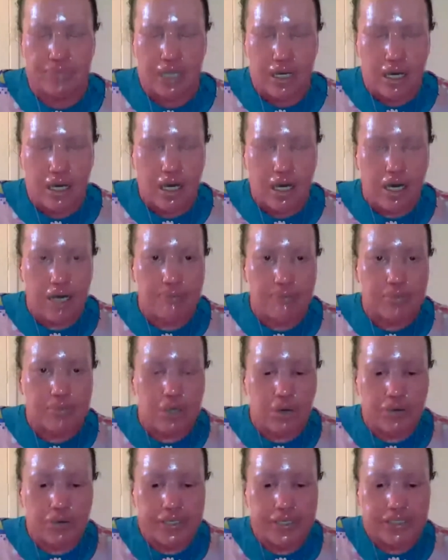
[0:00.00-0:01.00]
I'm
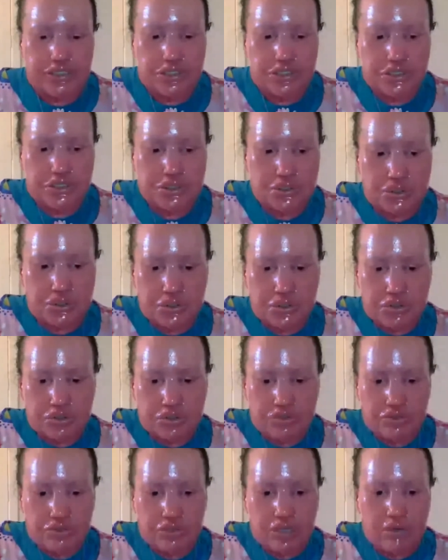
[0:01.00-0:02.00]
going
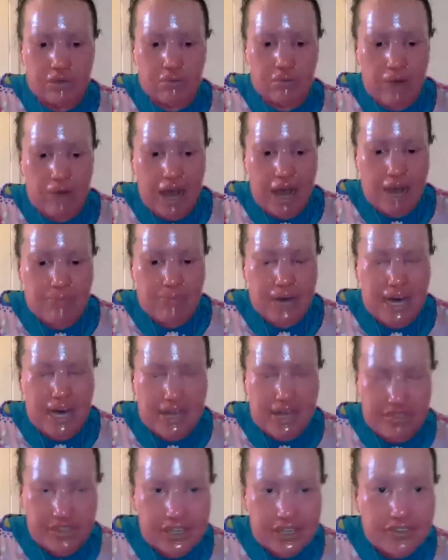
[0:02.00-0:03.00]
to grab a
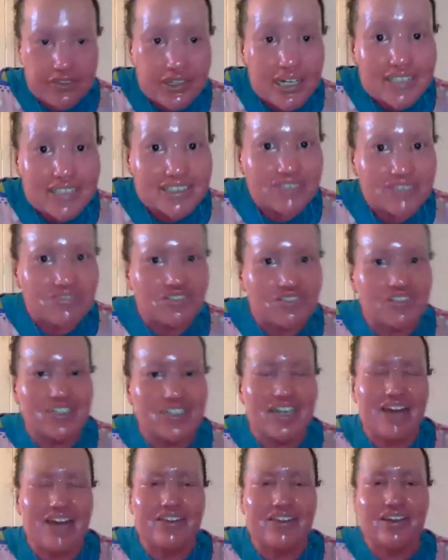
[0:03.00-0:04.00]
thing that I did for
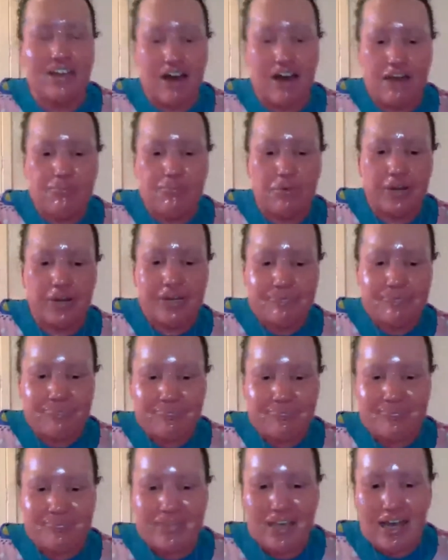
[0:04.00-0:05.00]
another library.
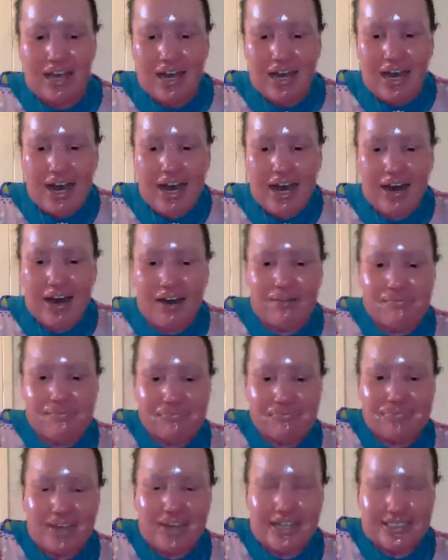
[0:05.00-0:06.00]

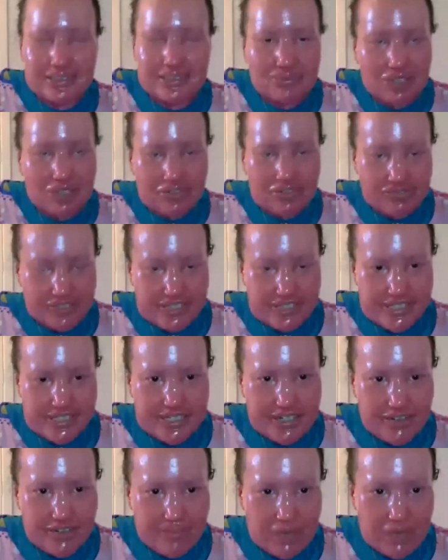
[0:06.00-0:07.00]
I did one for the City
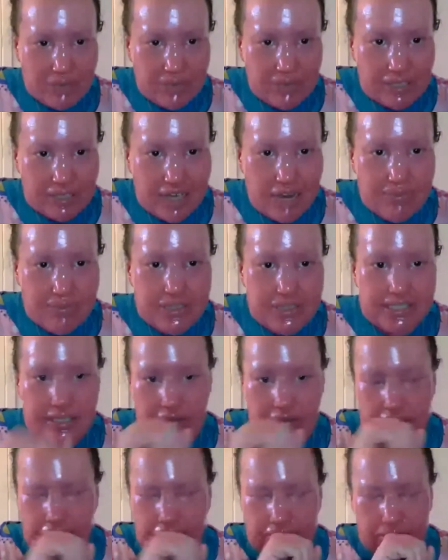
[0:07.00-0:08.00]
of Melbourne Library
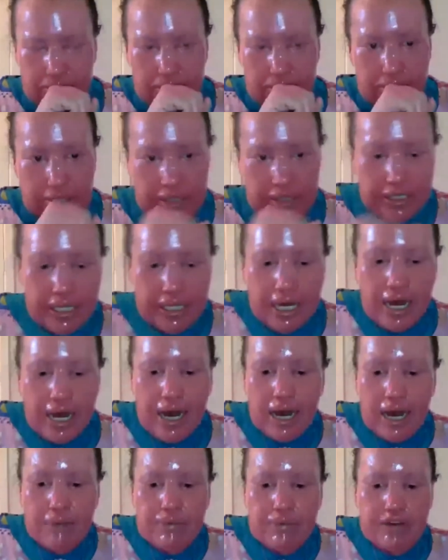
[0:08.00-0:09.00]

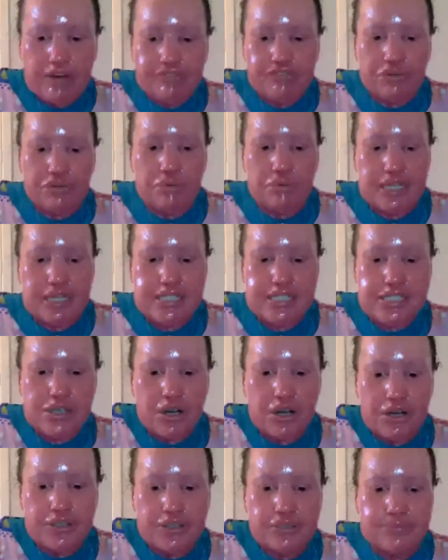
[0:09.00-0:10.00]
a few months ago,
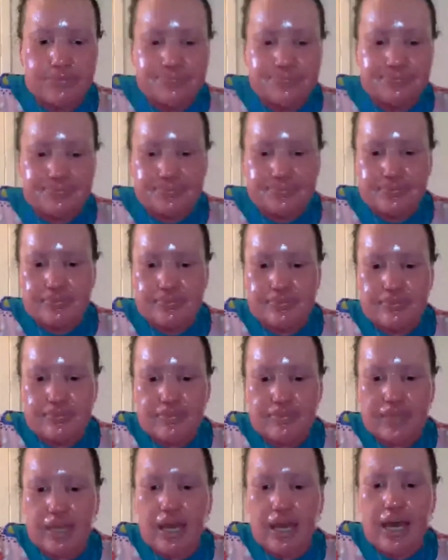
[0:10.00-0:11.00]

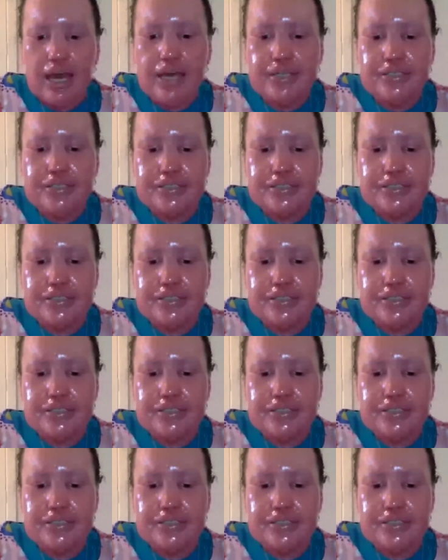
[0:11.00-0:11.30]
and